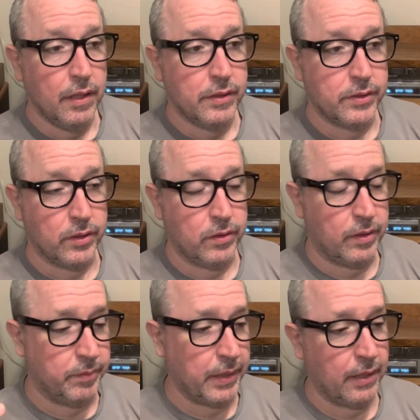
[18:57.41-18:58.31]
So
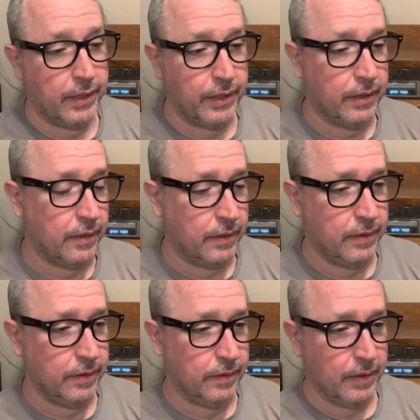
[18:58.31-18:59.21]
I'm not like
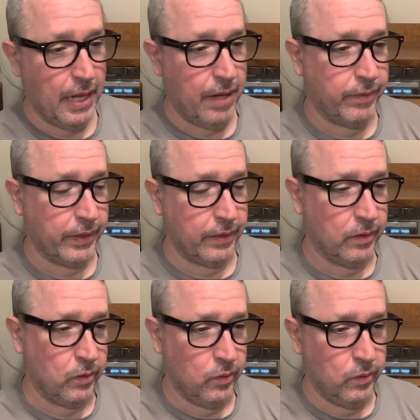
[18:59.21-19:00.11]
having,
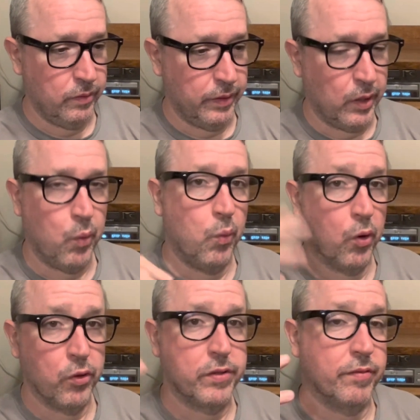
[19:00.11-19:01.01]
you know,
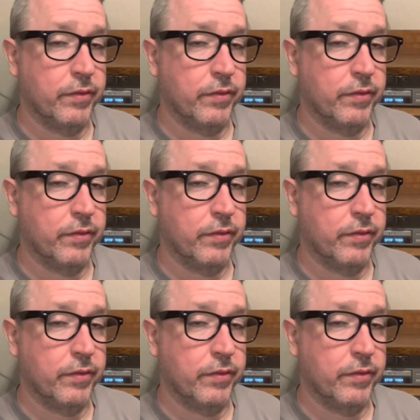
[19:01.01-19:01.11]
words of